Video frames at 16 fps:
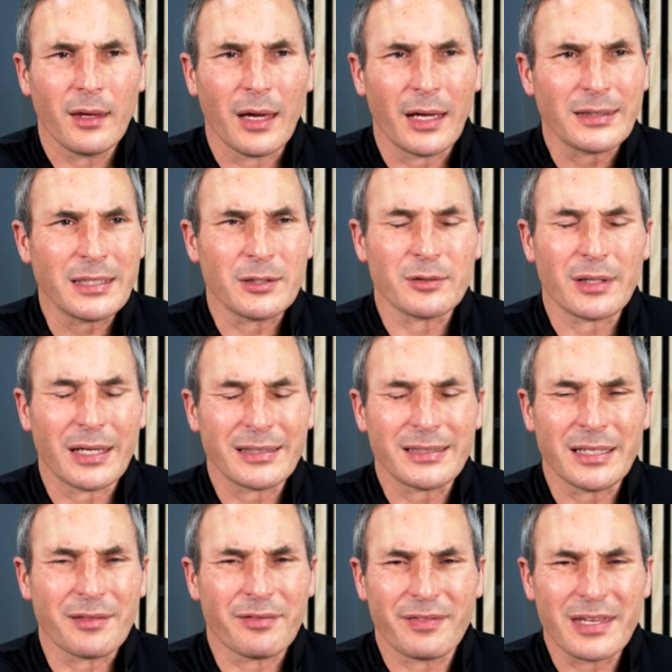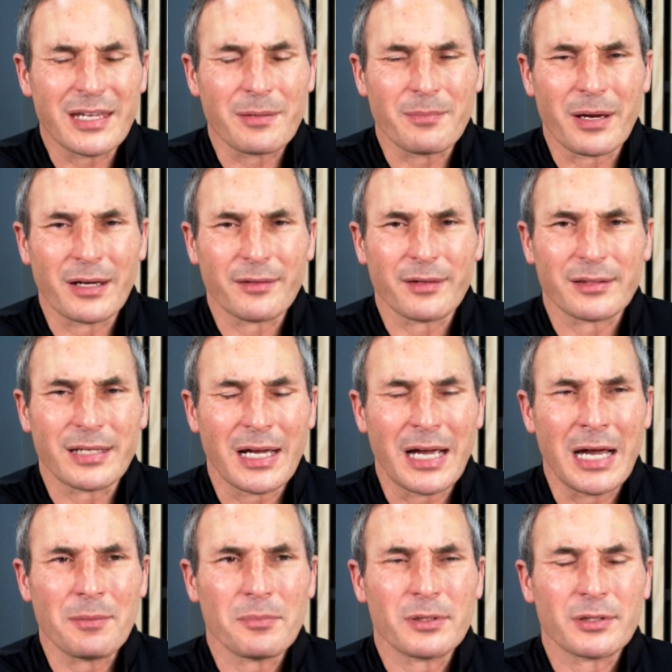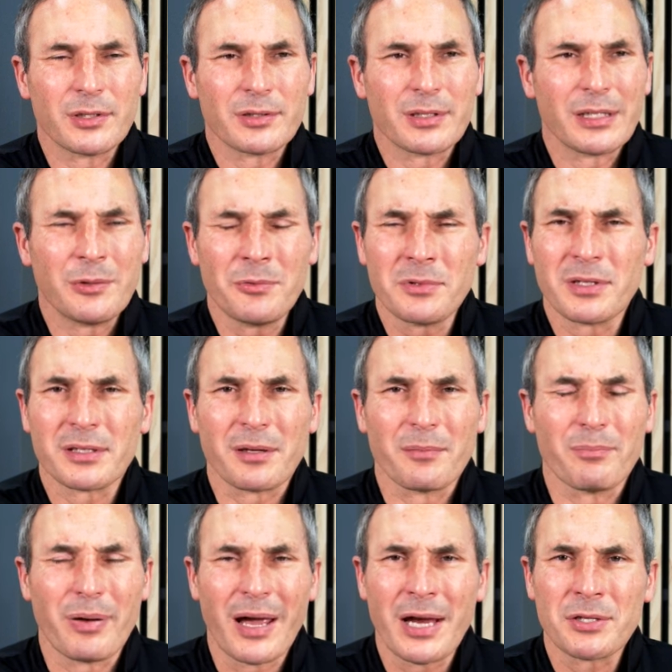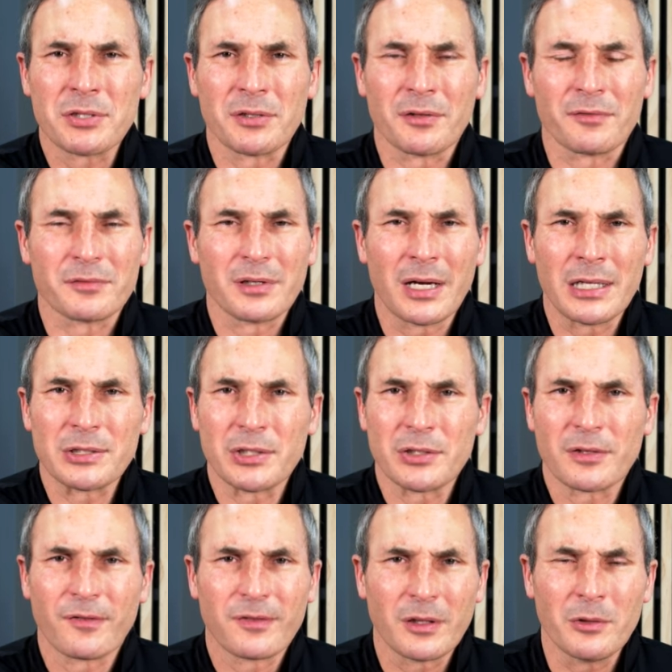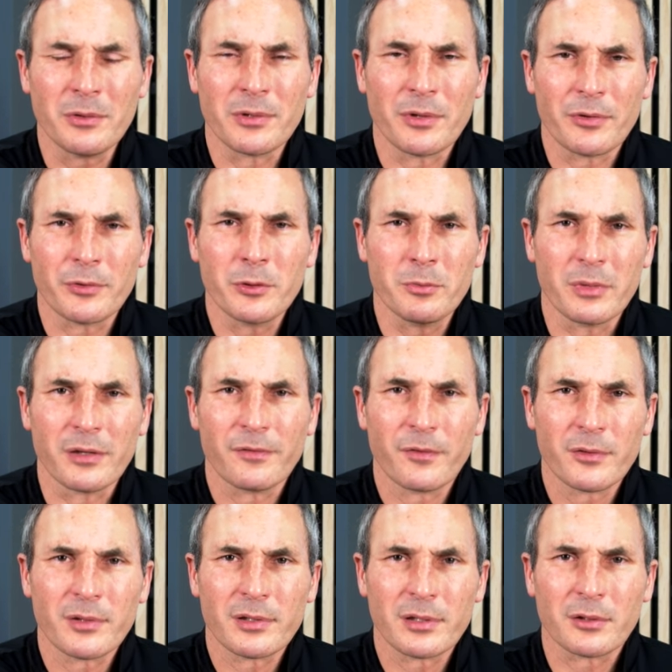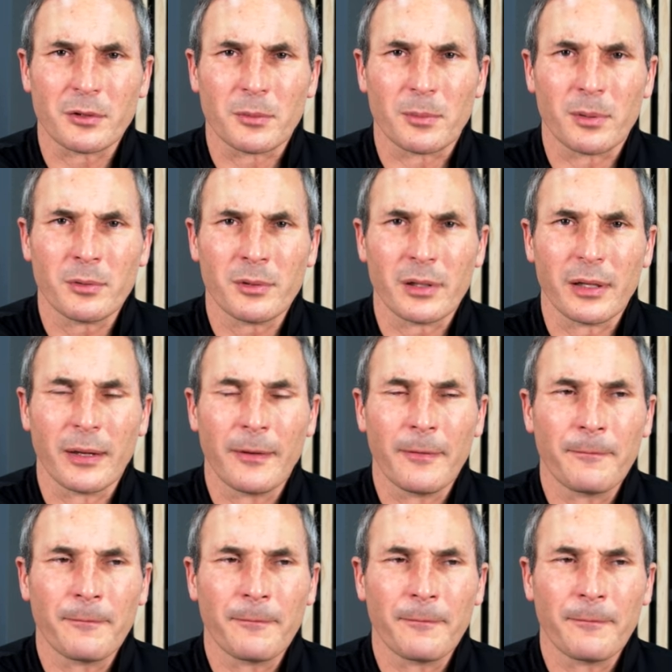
I didn't think about it at the time, but just it was the compassion of God just flowing through me for this little boy.